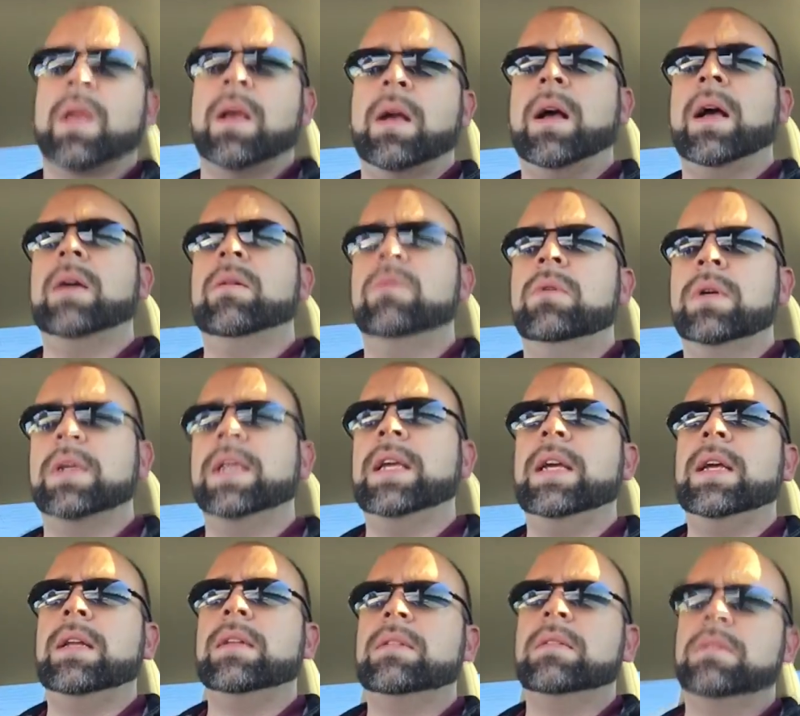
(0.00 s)
I will
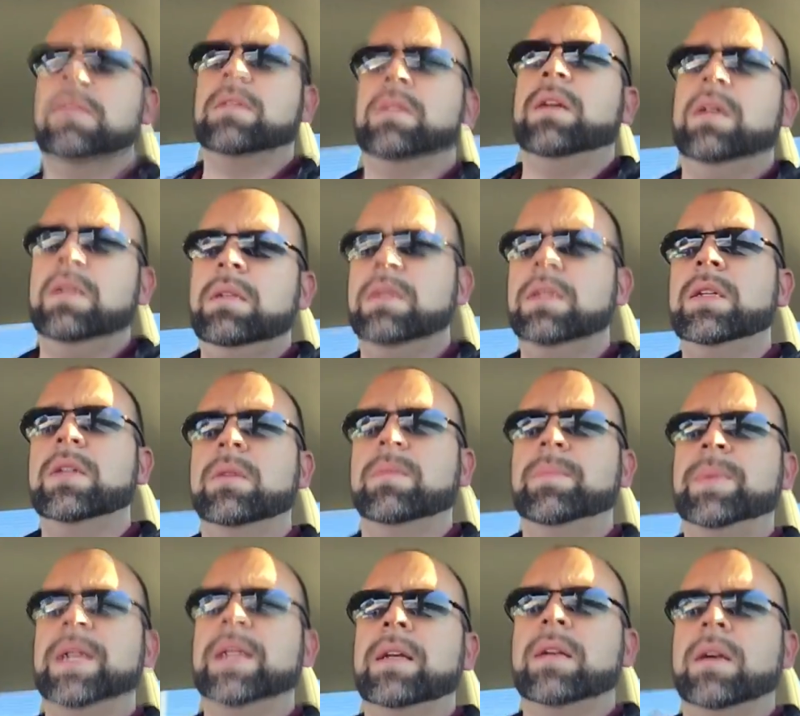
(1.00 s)
get a little
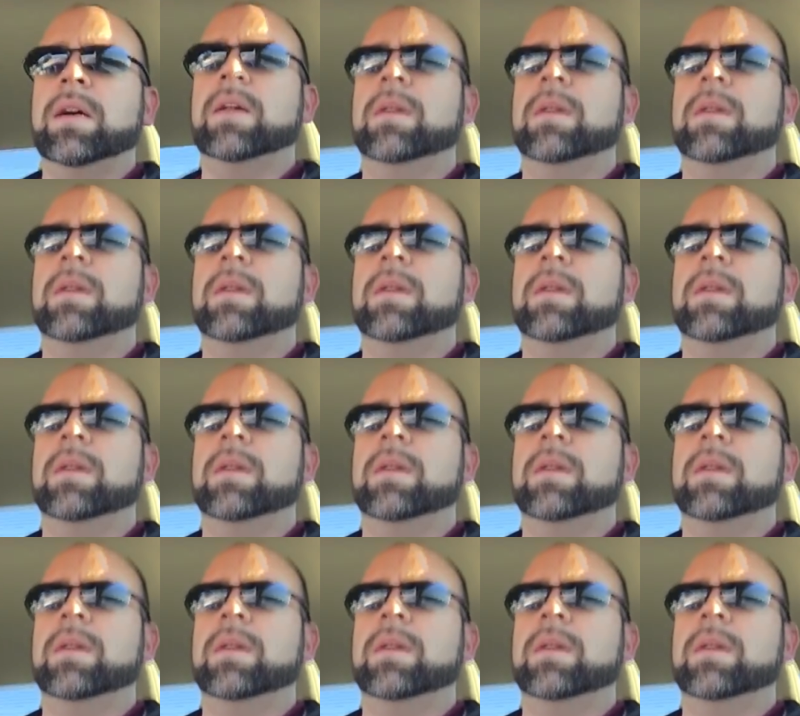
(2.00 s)
bit